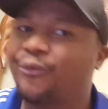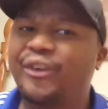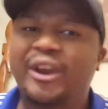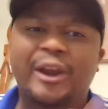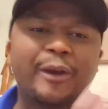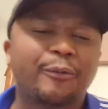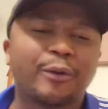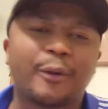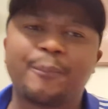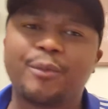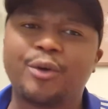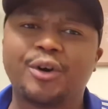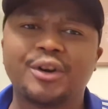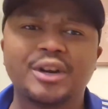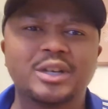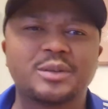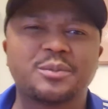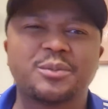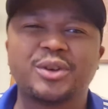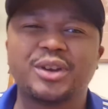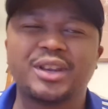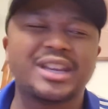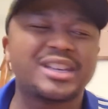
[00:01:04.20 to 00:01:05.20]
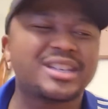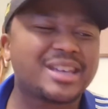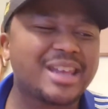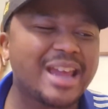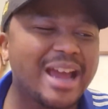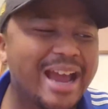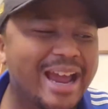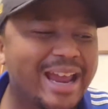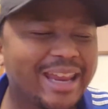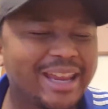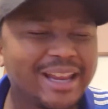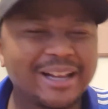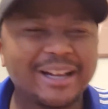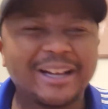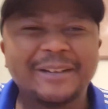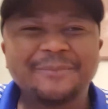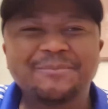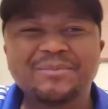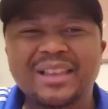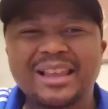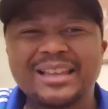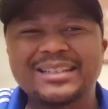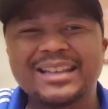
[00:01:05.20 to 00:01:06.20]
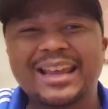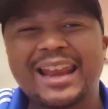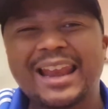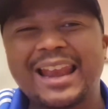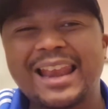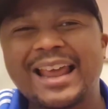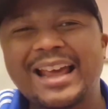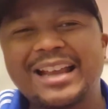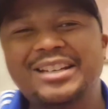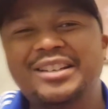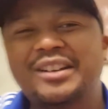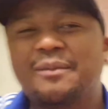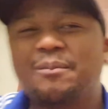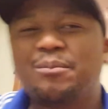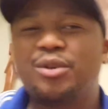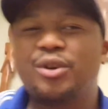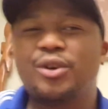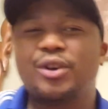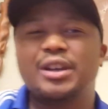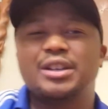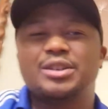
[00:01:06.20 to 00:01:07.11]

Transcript: Fake Rabonas, bro. This guy is a legend, bro.